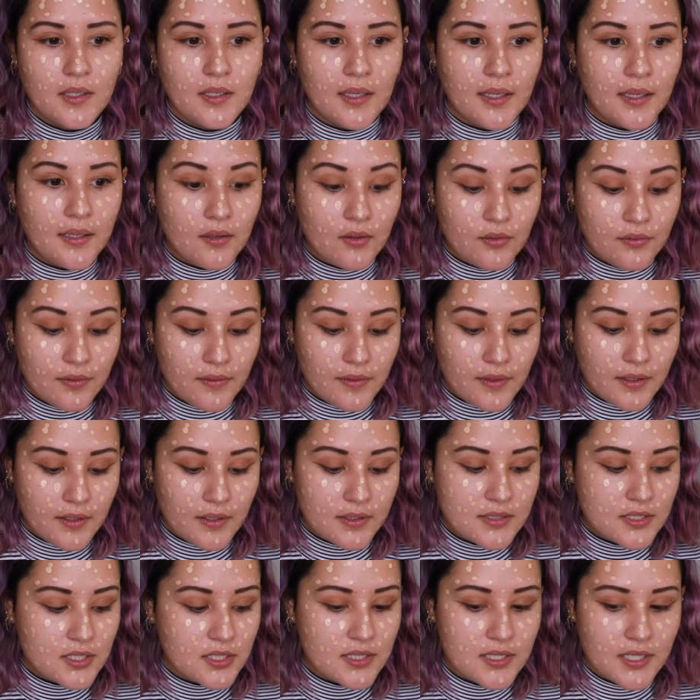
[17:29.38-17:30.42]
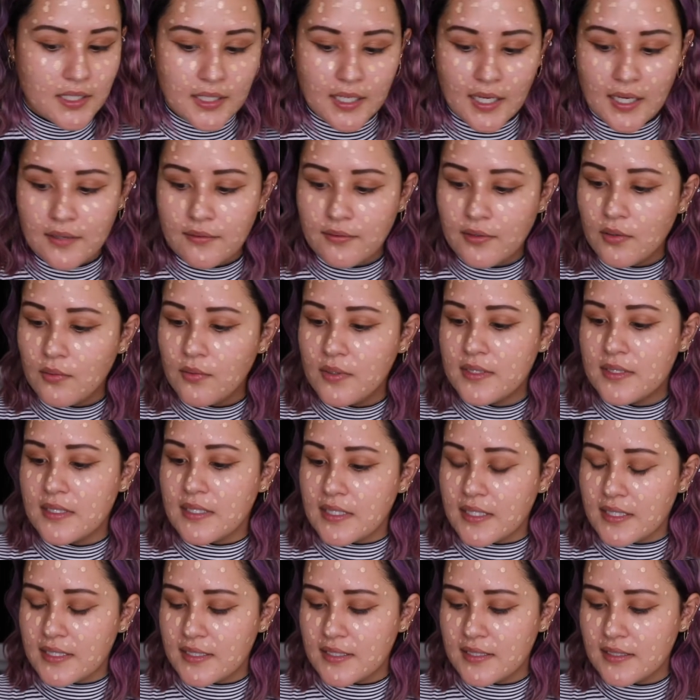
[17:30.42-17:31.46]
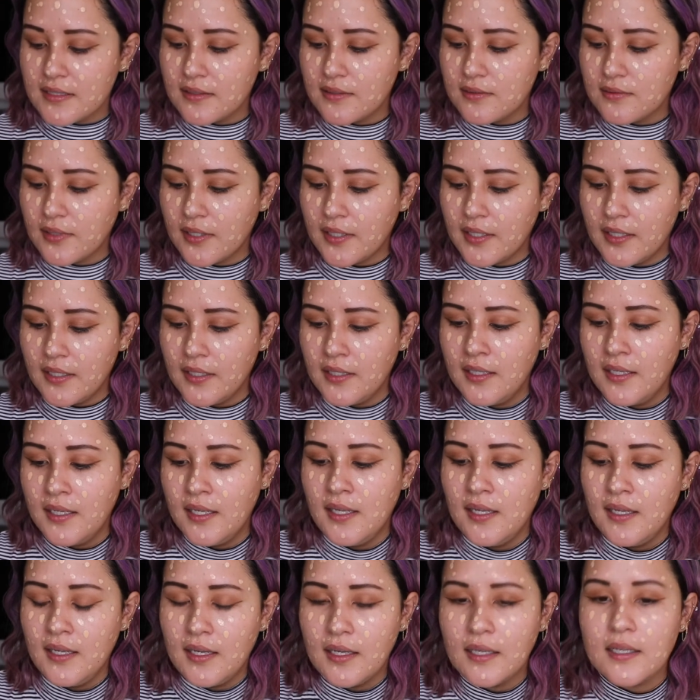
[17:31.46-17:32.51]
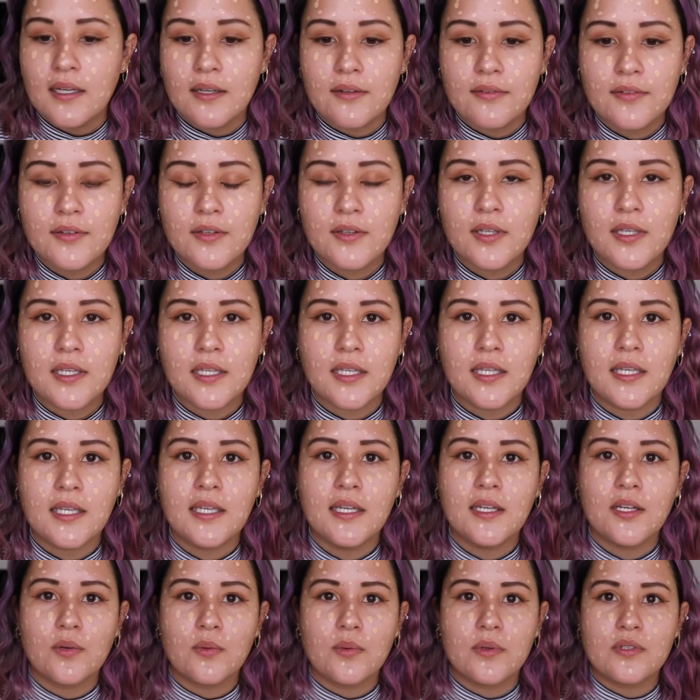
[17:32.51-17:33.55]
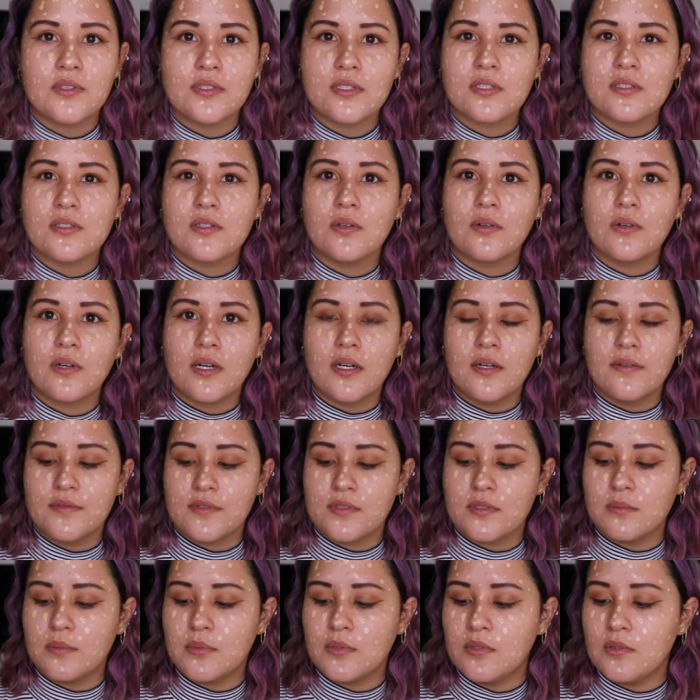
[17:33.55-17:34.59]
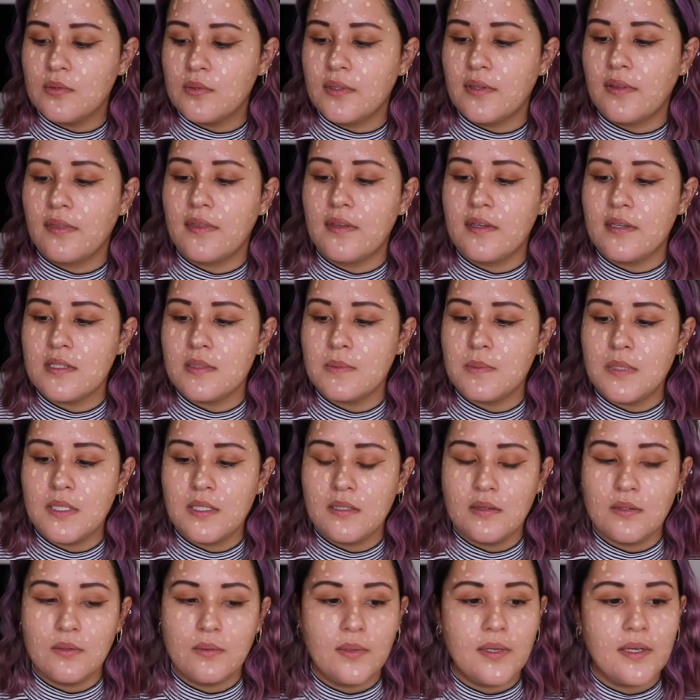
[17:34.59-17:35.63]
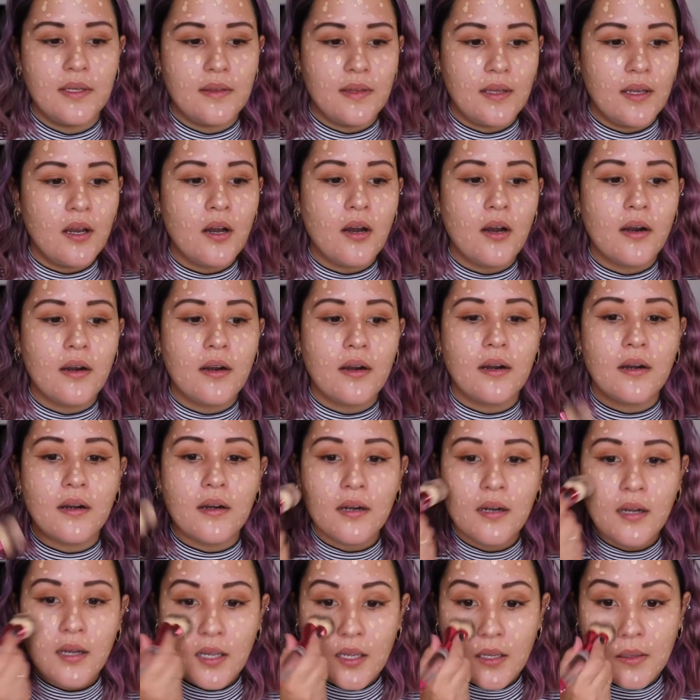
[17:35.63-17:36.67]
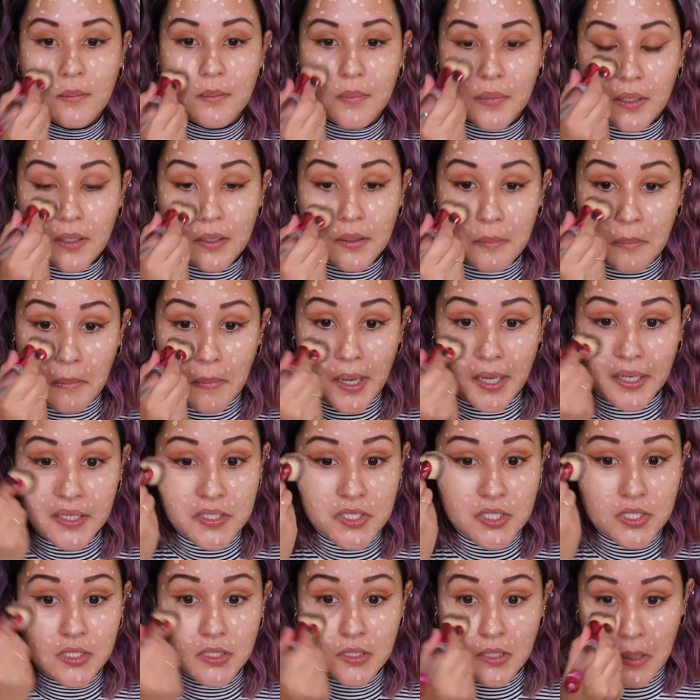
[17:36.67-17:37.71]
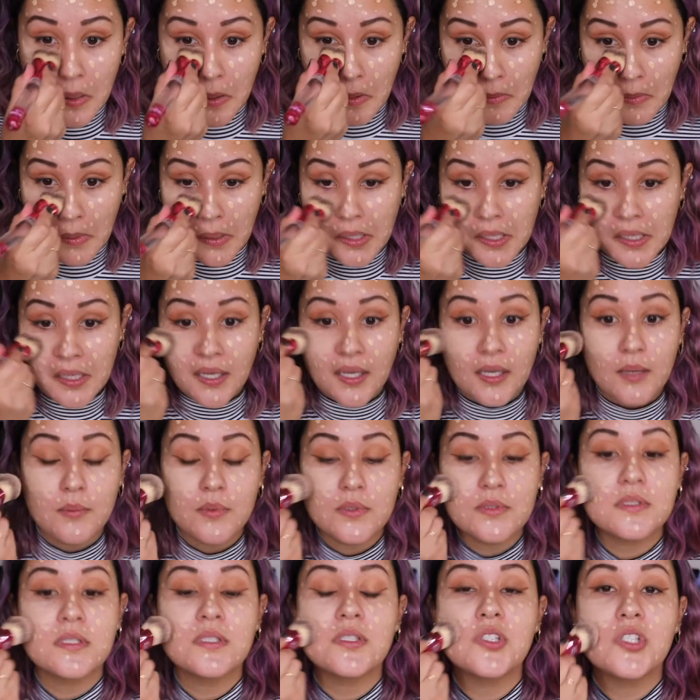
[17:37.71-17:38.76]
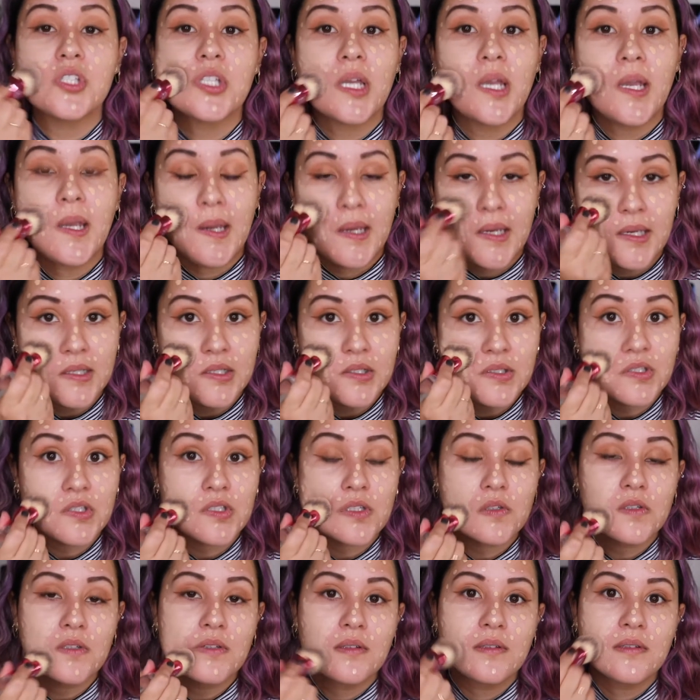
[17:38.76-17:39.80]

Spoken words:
And over there, it's just like everyone does it, right? And I feel like here we're just so comfortable with things being the way they are. But imagine being able to change,